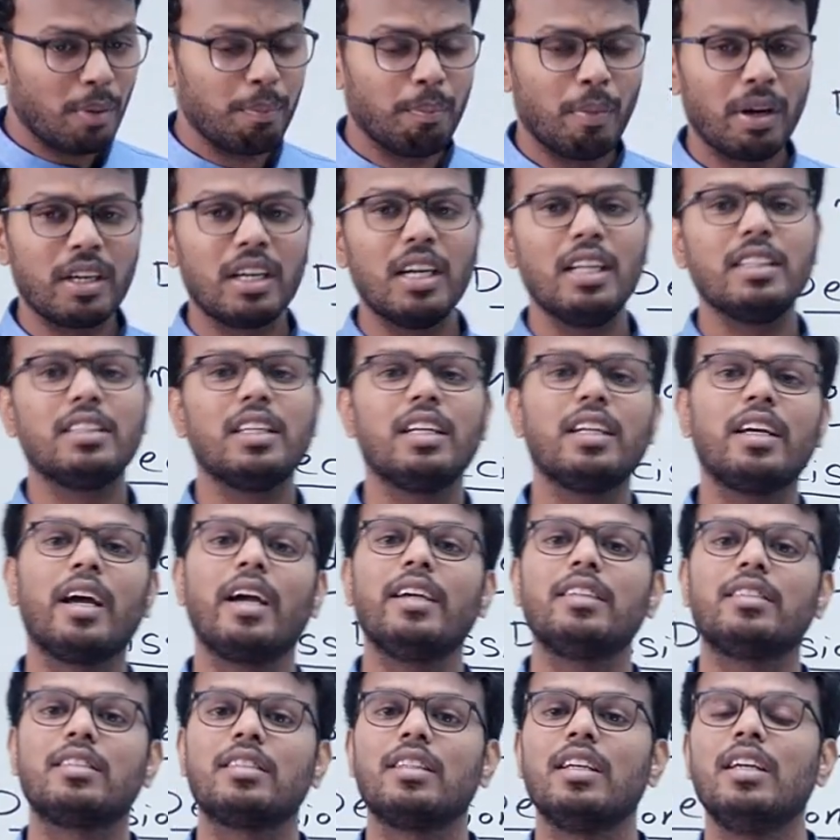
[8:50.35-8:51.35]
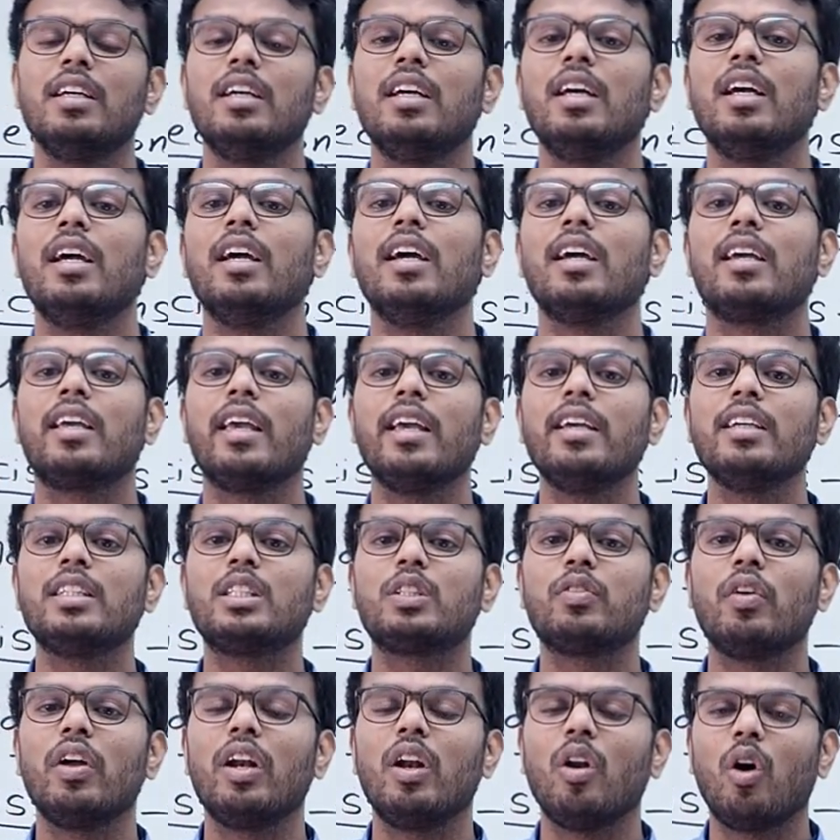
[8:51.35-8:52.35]
But listen guys,
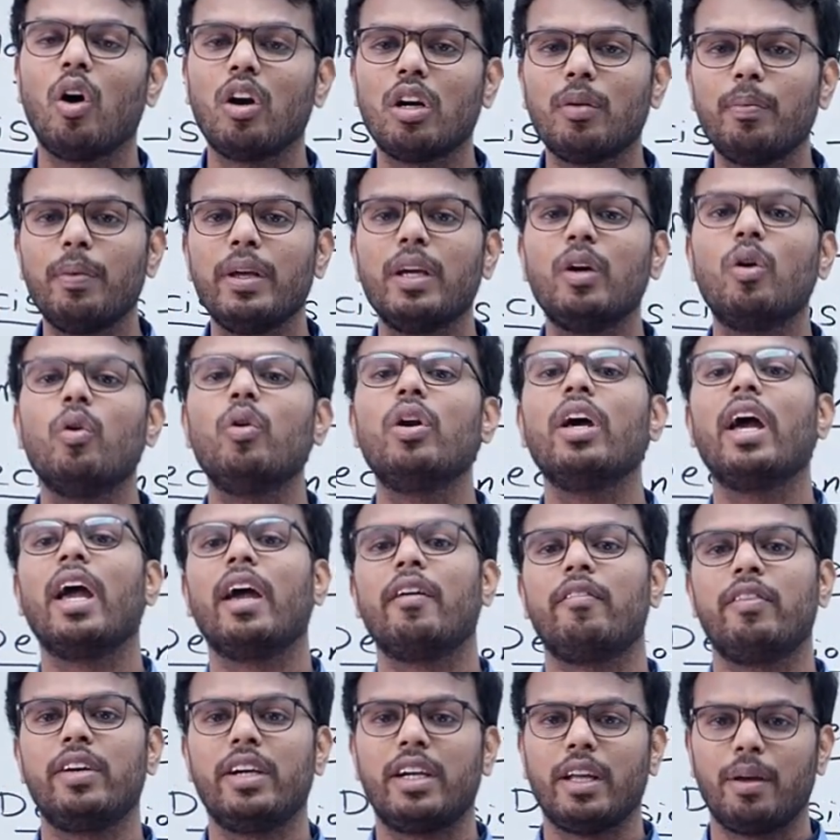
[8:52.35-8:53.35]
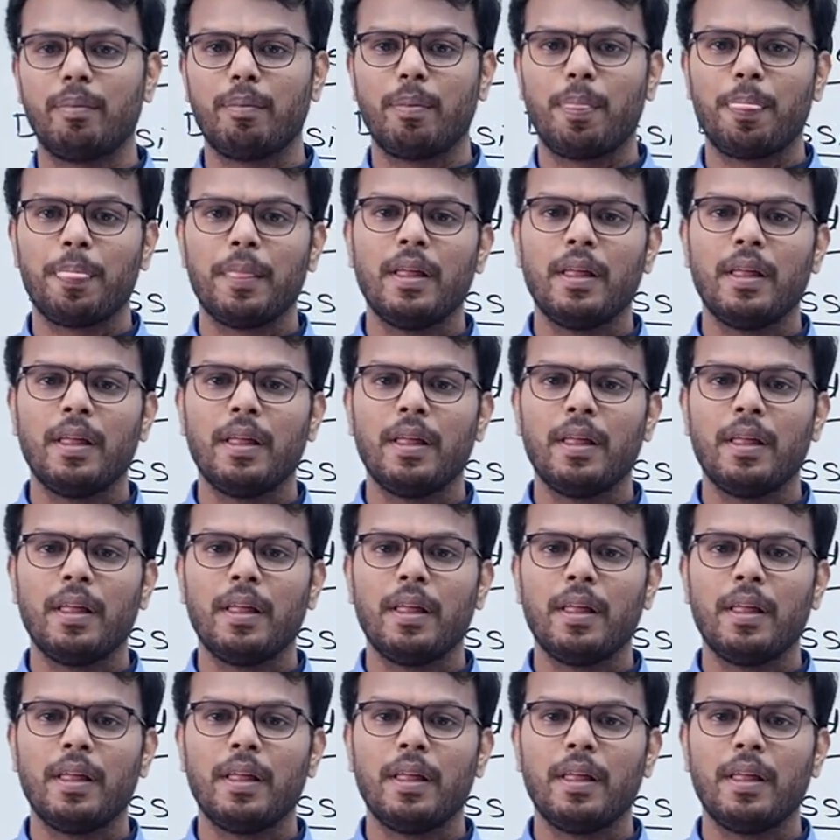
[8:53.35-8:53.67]
kings will not be good every time.